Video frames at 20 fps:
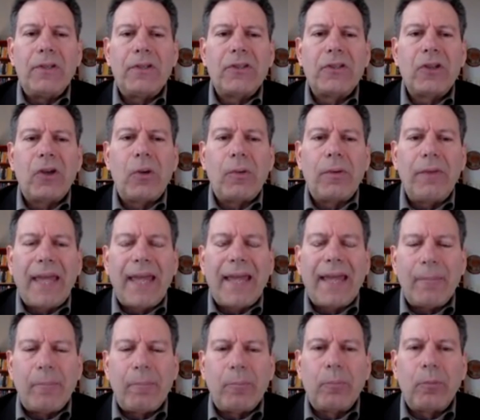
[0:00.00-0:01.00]
So
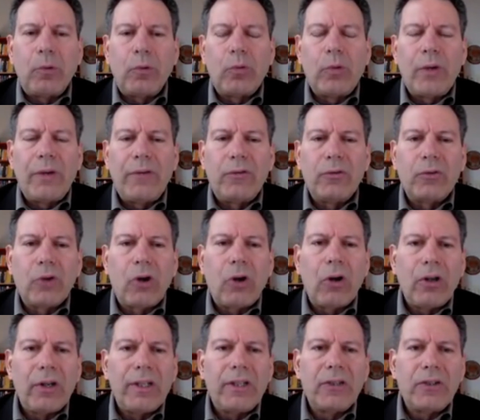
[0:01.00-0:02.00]
that
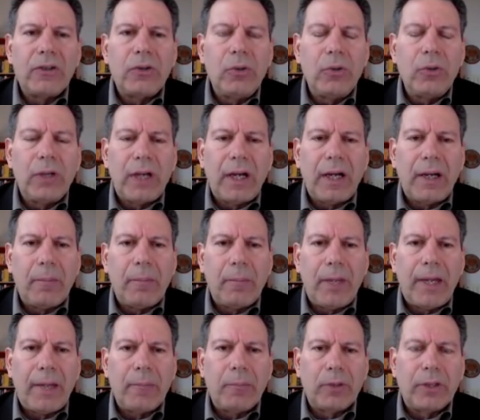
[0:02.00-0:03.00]
withdrawing 2
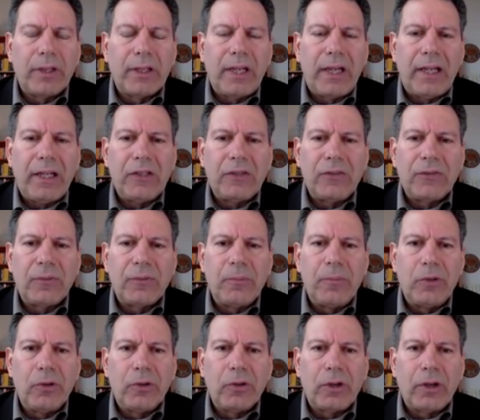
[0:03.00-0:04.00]
combat brigades
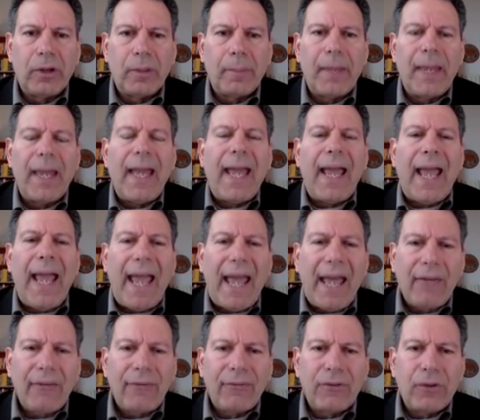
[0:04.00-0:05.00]
from Europe
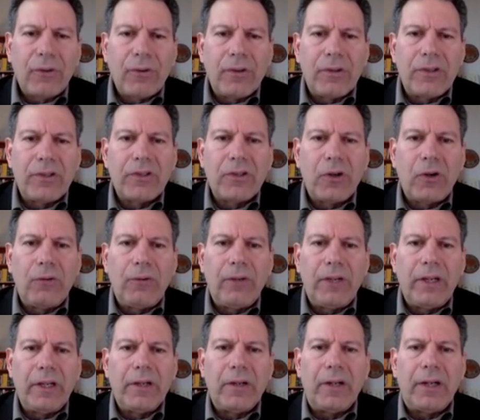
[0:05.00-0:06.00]
after the
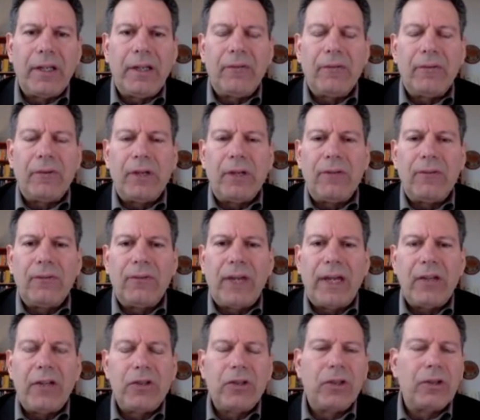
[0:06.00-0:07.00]
Soviet
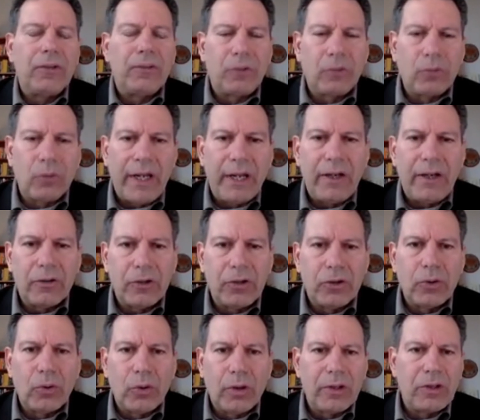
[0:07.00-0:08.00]
invasion of Greater
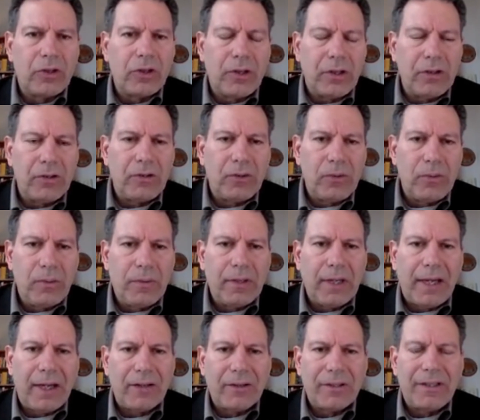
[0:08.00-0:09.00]
Georgia in
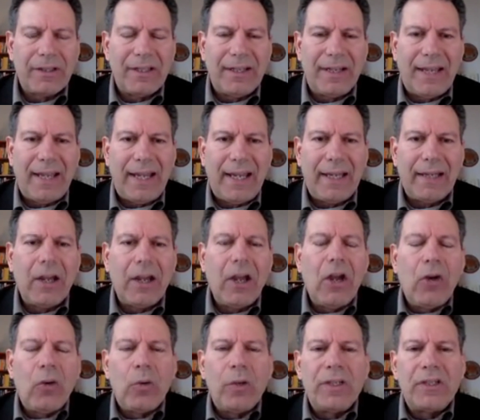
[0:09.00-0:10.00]
2008
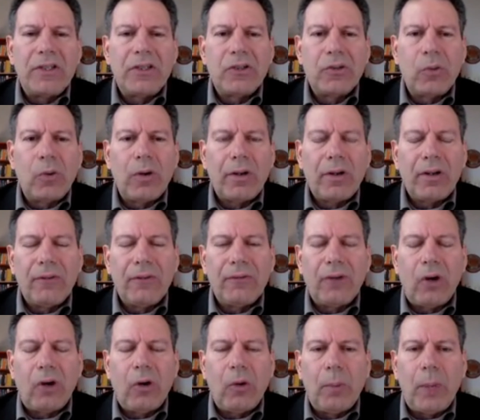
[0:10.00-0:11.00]
was sort of
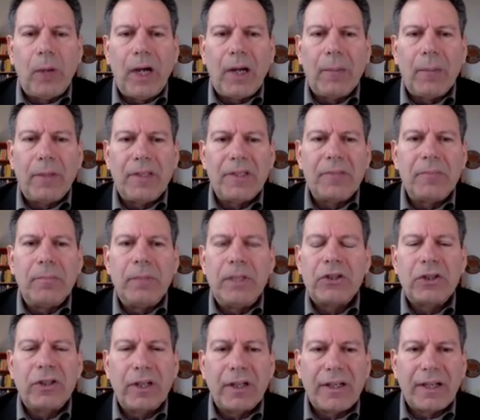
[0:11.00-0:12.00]
Obama's
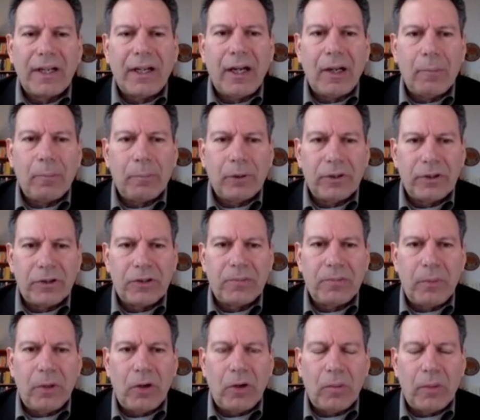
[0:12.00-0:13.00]
mission accomplished
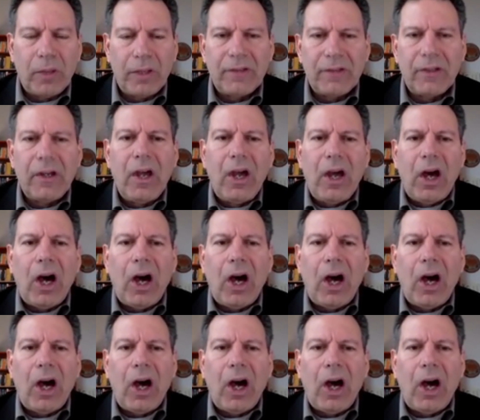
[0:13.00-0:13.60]
moment.